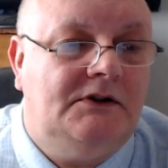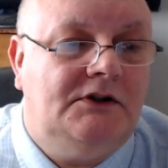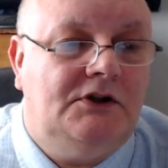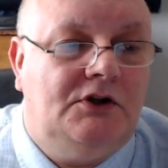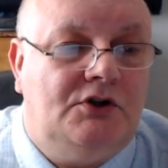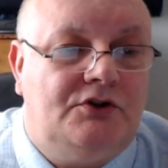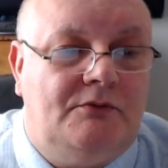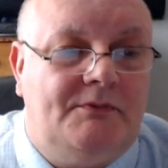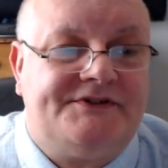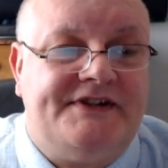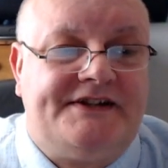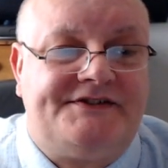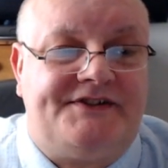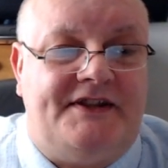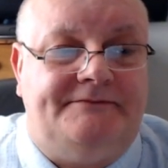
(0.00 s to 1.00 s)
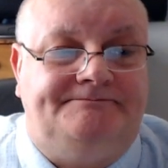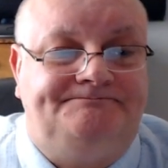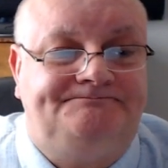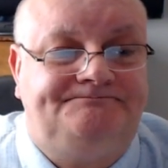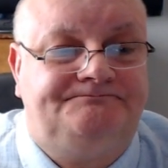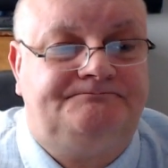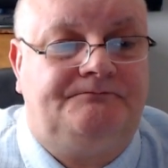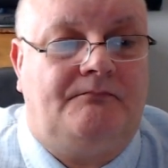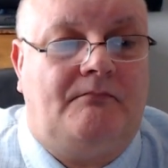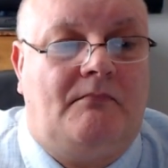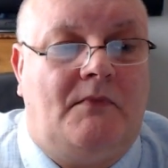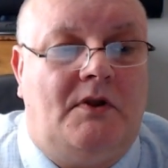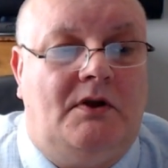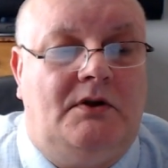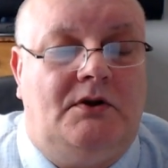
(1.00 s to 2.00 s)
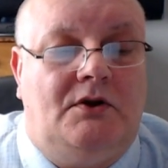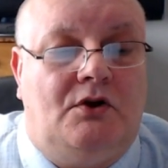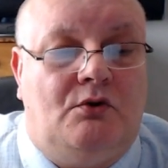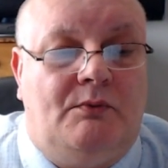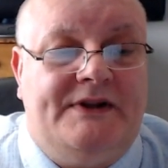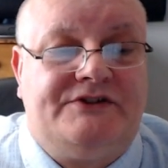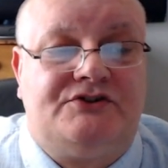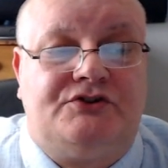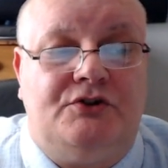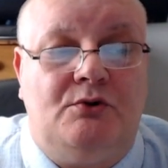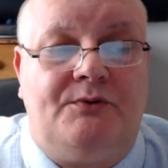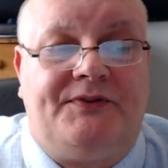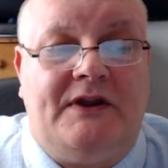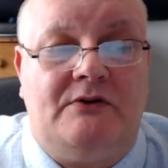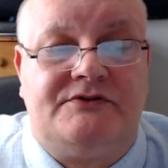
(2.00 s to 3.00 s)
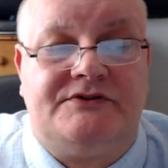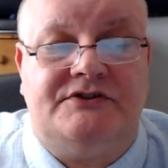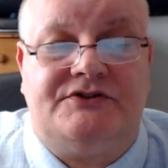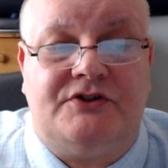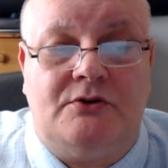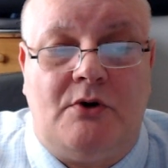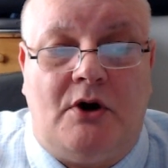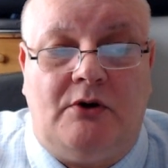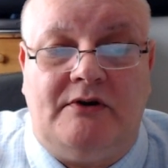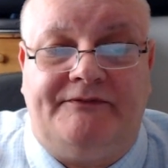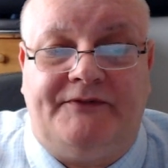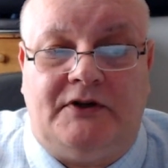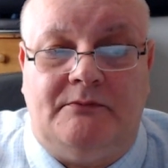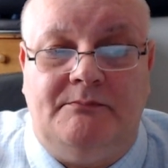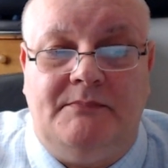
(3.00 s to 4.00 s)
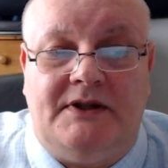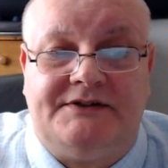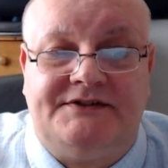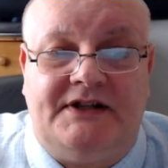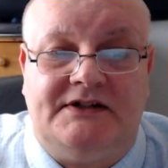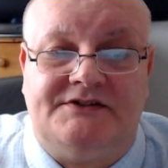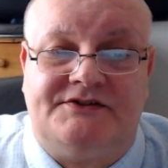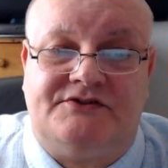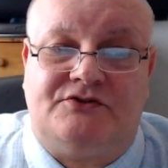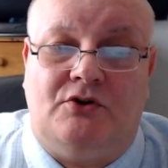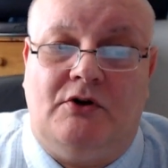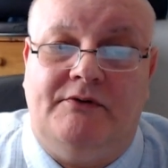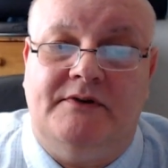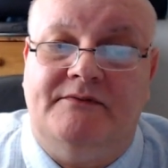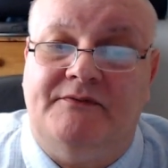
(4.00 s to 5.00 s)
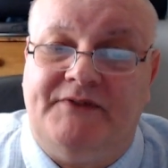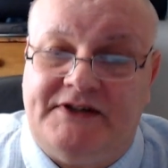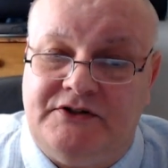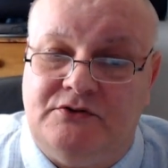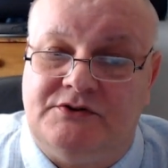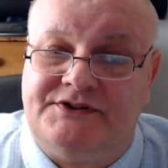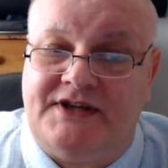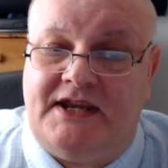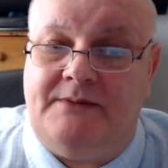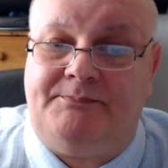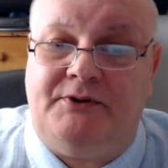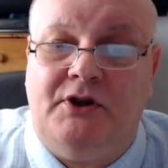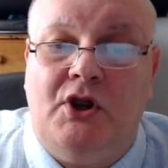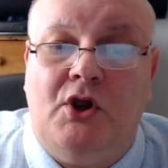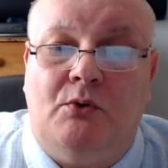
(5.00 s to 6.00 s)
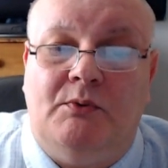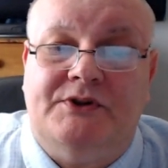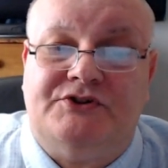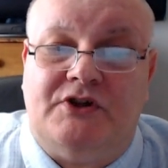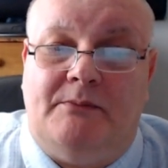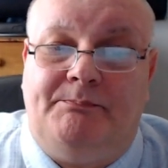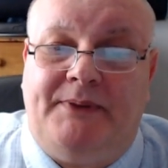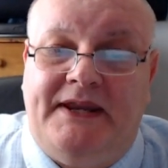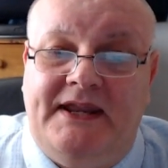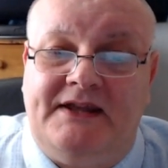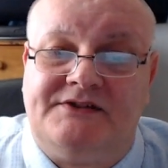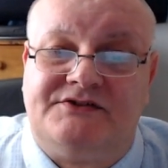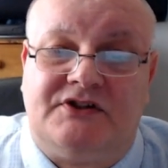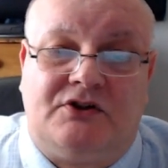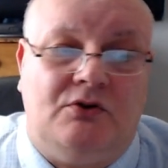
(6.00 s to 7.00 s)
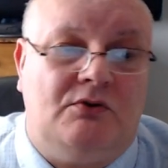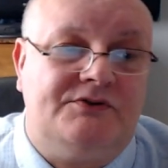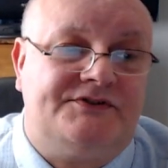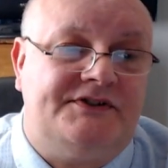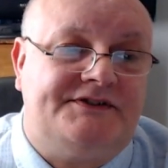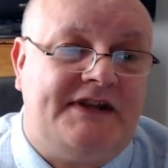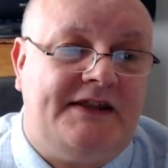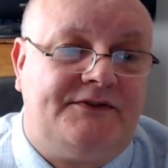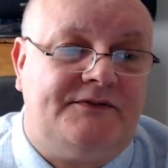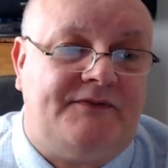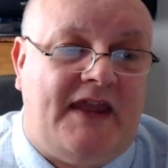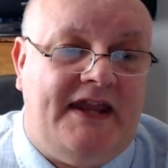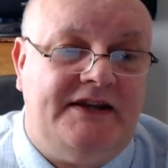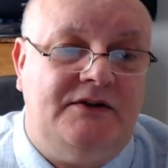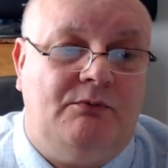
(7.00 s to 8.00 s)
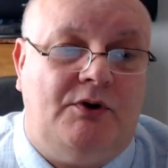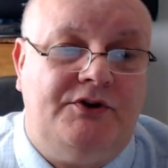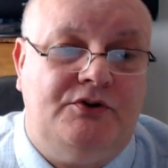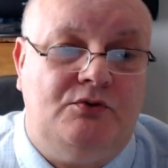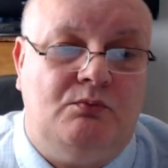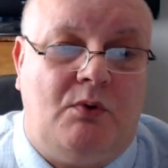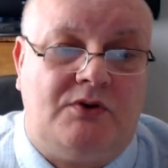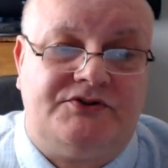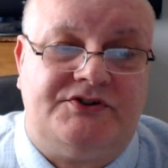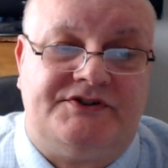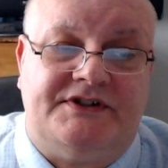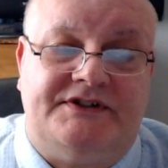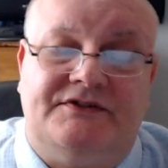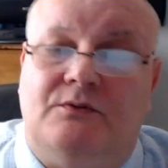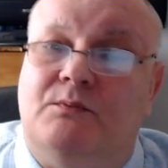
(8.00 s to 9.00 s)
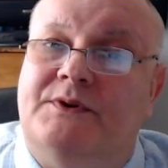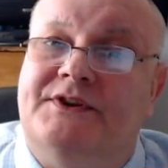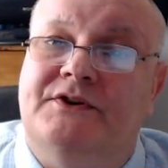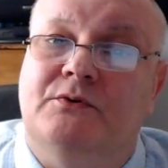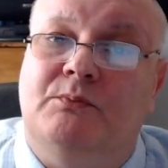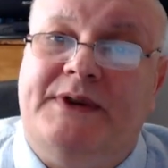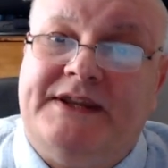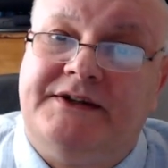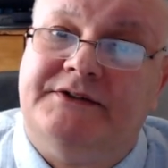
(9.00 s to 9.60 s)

Number 6 then. Which 2002 horror film tells the story of a videotape which appears to cause the death of anyone who watches it within a week?